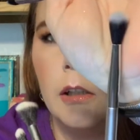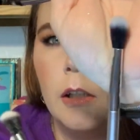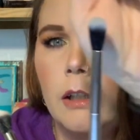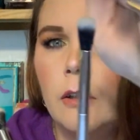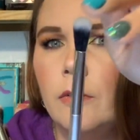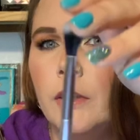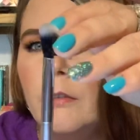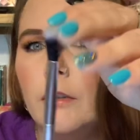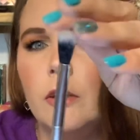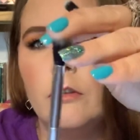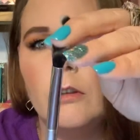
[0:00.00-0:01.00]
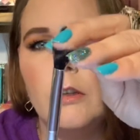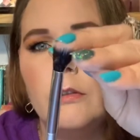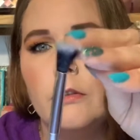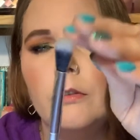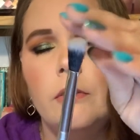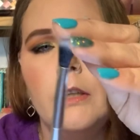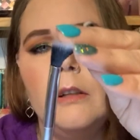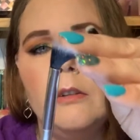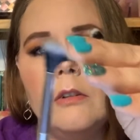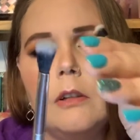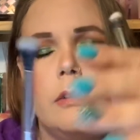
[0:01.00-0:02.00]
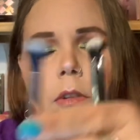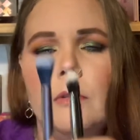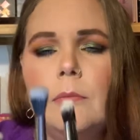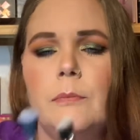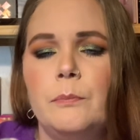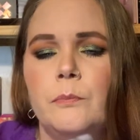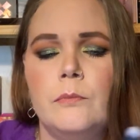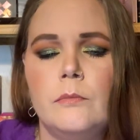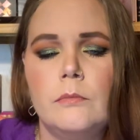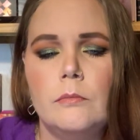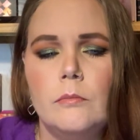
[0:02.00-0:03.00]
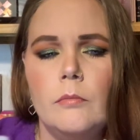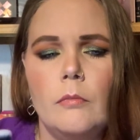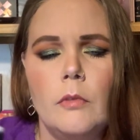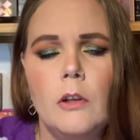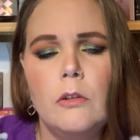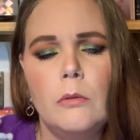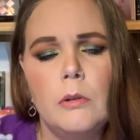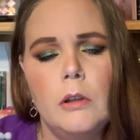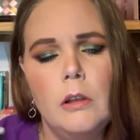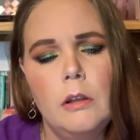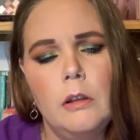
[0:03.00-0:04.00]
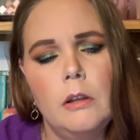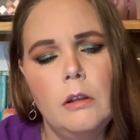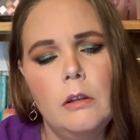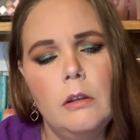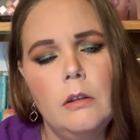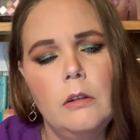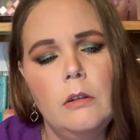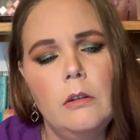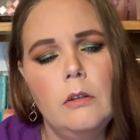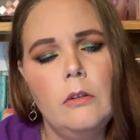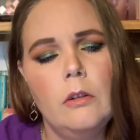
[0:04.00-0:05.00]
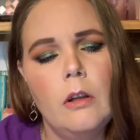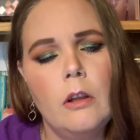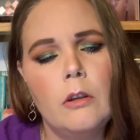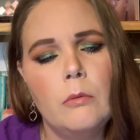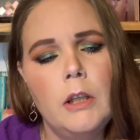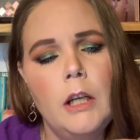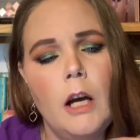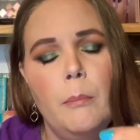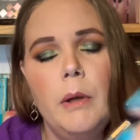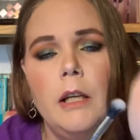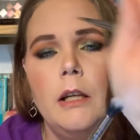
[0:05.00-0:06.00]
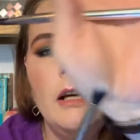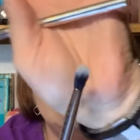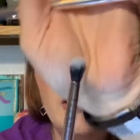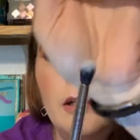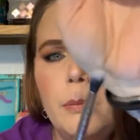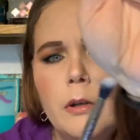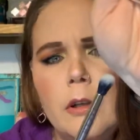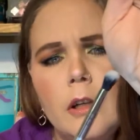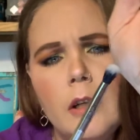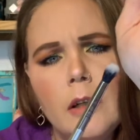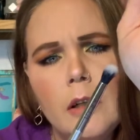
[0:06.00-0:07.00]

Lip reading: And they're very, very soft. Very soft. This one is 3 mini tapered